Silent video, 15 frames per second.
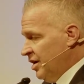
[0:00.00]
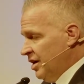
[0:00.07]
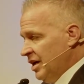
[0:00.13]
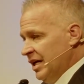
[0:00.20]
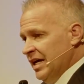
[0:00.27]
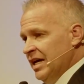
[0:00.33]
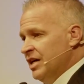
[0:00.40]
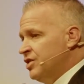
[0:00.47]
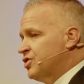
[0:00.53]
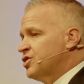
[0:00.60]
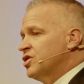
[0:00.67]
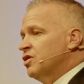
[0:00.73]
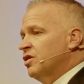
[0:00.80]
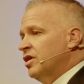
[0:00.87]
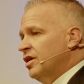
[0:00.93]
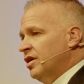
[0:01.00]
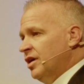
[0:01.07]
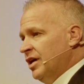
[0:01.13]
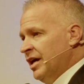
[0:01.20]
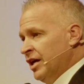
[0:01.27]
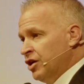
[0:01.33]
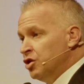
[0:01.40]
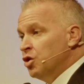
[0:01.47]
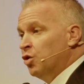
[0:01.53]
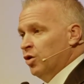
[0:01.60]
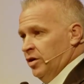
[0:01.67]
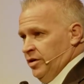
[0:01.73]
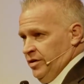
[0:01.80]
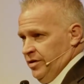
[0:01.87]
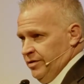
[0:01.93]
is
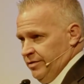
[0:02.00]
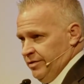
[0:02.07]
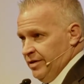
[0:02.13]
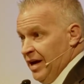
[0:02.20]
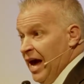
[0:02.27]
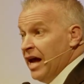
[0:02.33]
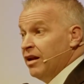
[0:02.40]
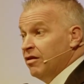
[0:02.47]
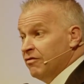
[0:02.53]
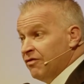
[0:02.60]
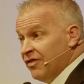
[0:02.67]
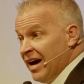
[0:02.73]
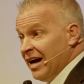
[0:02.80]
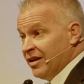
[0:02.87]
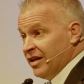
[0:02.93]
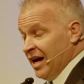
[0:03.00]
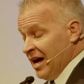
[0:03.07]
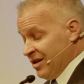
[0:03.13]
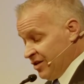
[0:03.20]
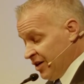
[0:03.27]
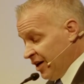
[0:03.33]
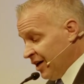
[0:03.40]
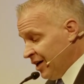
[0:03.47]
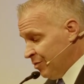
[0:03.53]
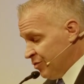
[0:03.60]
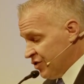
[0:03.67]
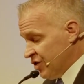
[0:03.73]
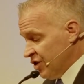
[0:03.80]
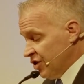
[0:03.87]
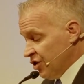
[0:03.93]
ignored and, in fact, at
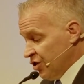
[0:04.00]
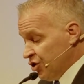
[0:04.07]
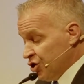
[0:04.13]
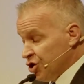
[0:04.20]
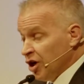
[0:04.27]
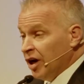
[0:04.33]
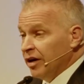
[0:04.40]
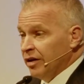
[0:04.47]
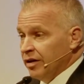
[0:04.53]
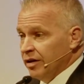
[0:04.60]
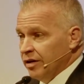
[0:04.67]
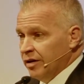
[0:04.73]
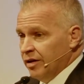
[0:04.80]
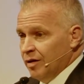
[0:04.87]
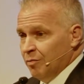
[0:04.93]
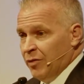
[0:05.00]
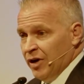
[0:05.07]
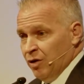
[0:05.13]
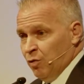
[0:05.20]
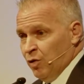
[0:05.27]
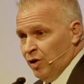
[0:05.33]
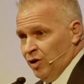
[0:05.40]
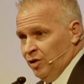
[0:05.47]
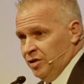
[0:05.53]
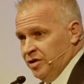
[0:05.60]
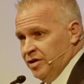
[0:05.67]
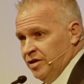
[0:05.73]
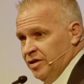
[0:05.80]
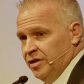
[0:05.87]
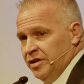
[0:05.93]
times shunned by the world.
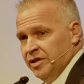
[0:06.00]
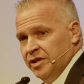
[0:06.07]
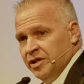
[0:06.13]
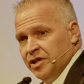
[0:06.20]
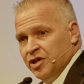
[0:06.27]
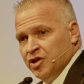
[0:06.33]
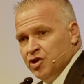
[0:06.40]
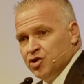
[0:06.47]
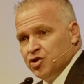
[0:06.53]
So